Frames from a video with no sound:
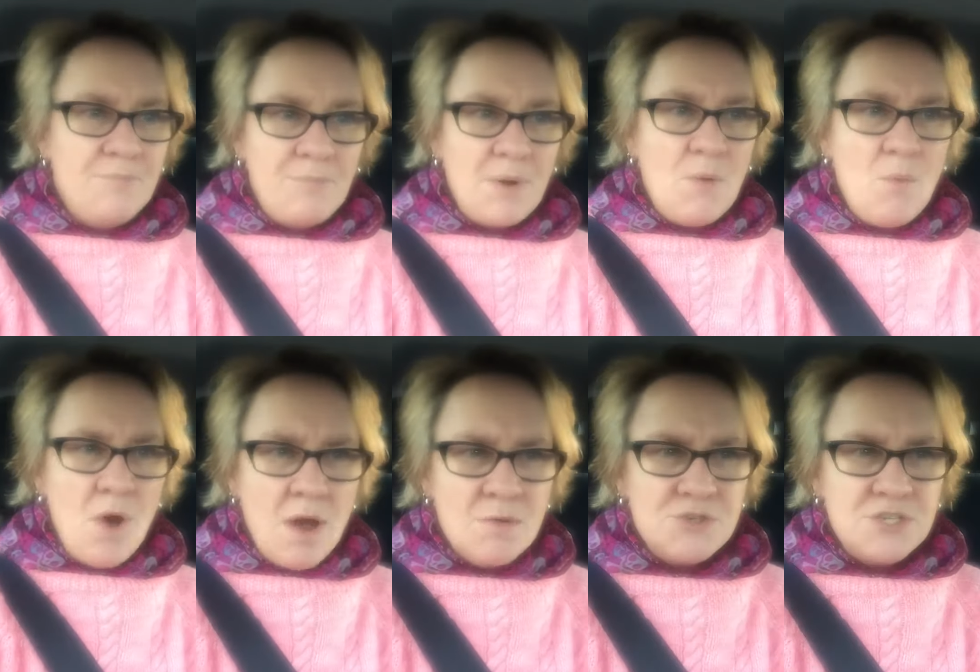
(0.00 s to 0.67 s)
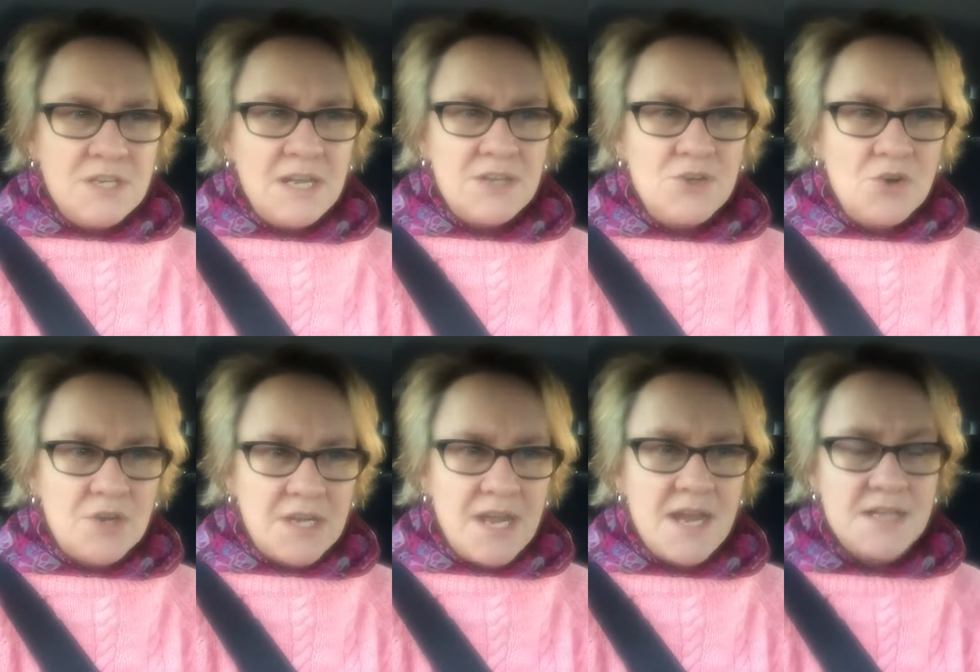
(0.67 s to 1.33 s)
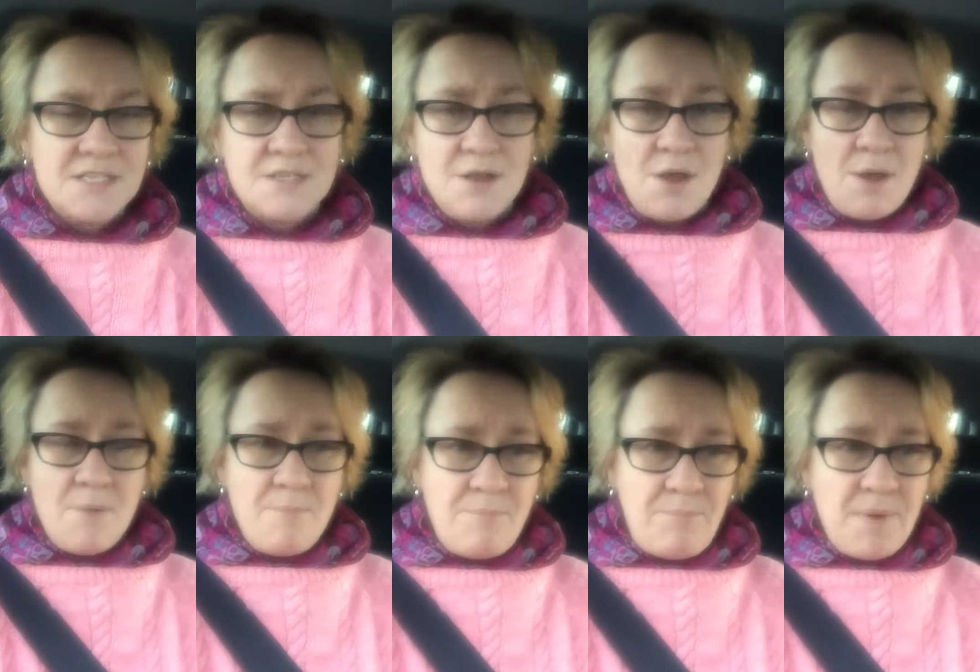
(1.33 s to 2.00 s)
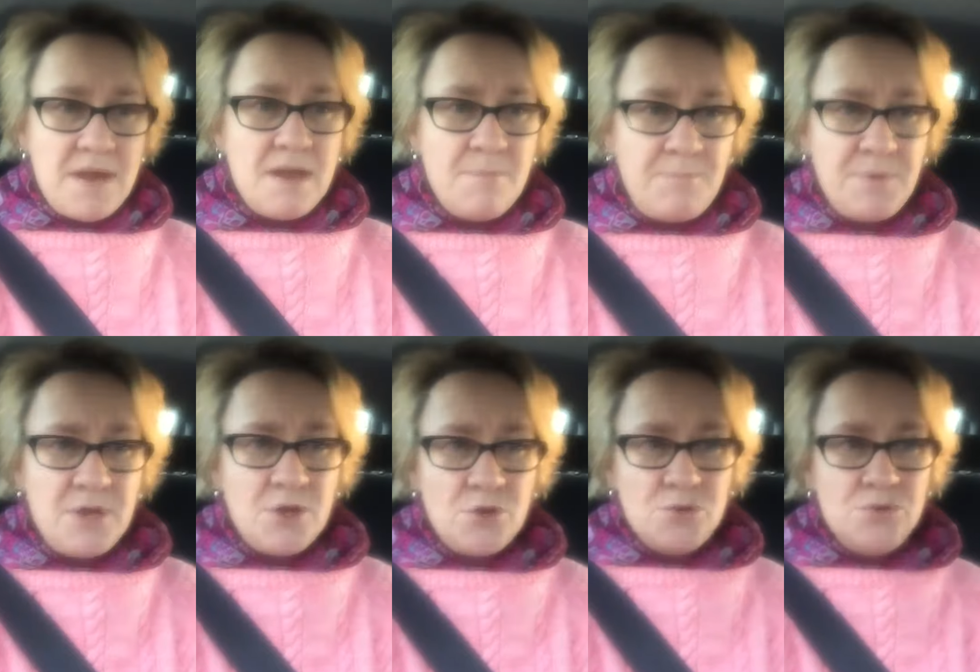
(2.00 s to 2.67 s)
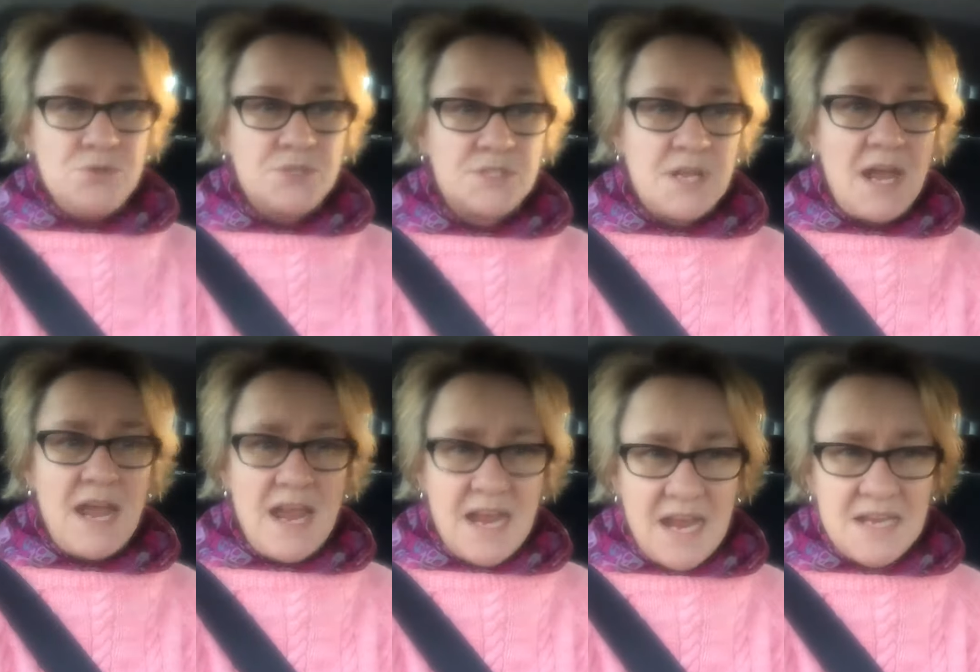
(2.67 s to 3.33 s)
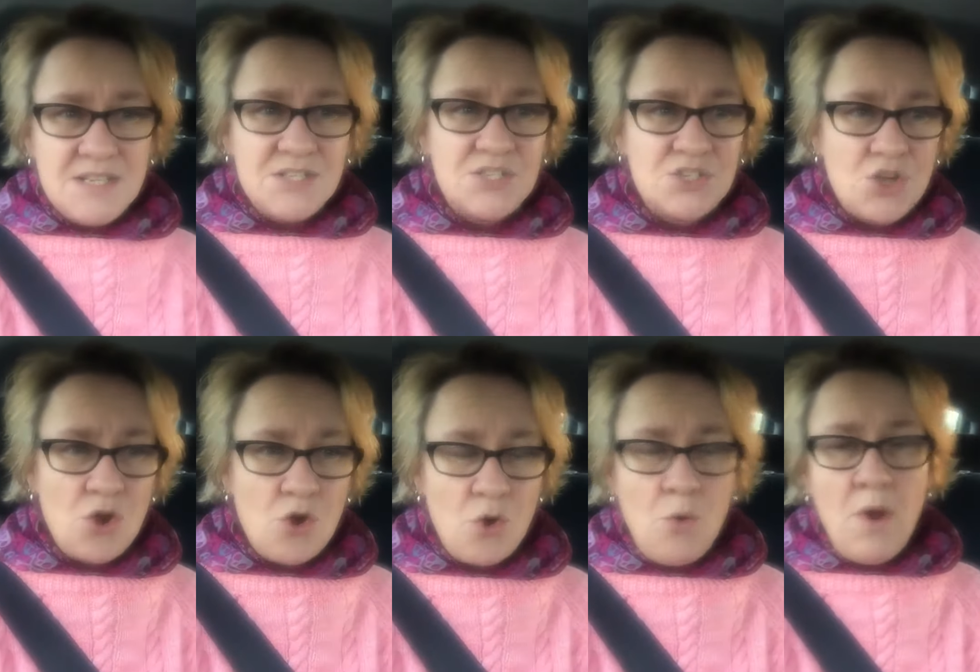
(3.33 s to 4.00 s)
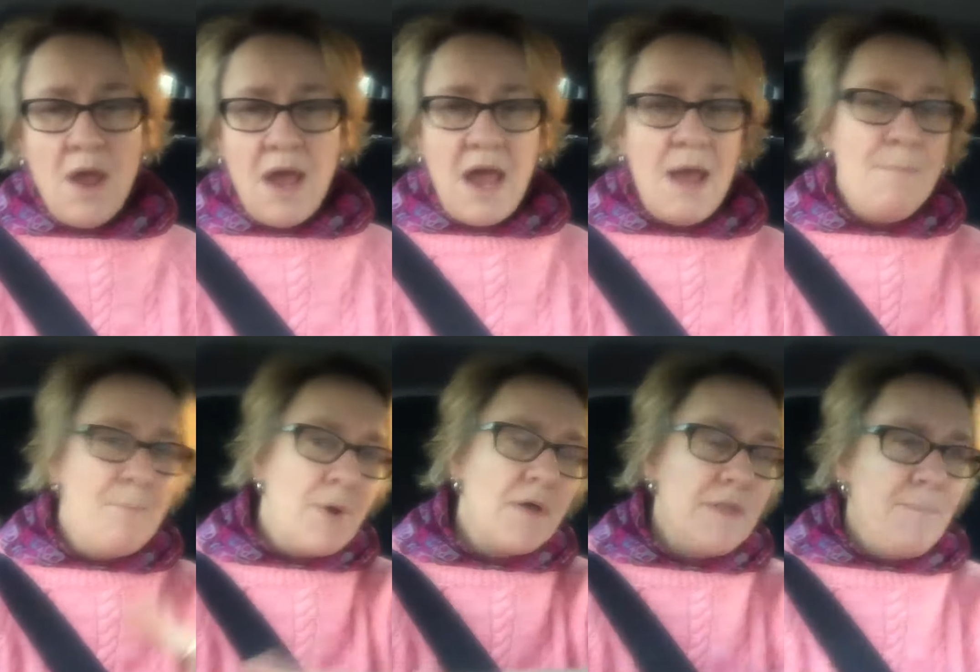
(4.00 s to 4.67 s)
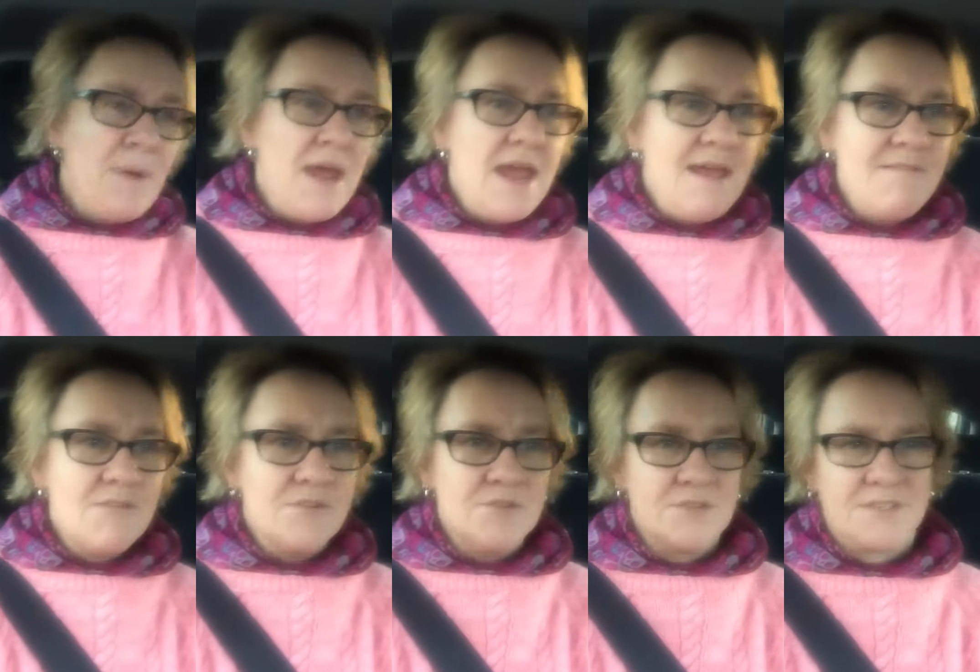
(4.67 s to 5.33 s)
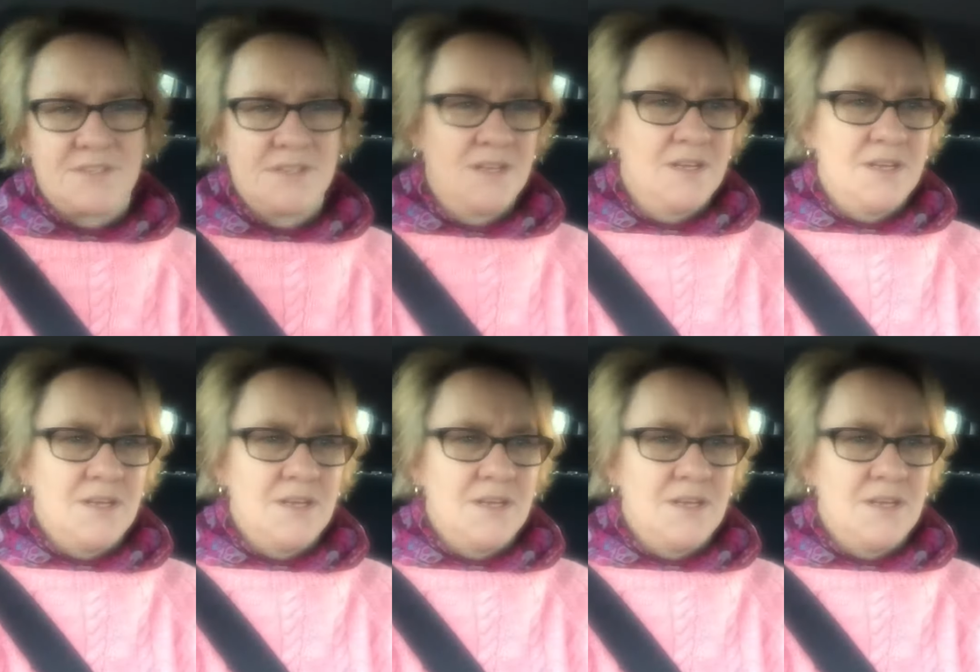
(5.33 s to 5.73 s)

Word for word: but why would you let your kids be abused in school and by the parents?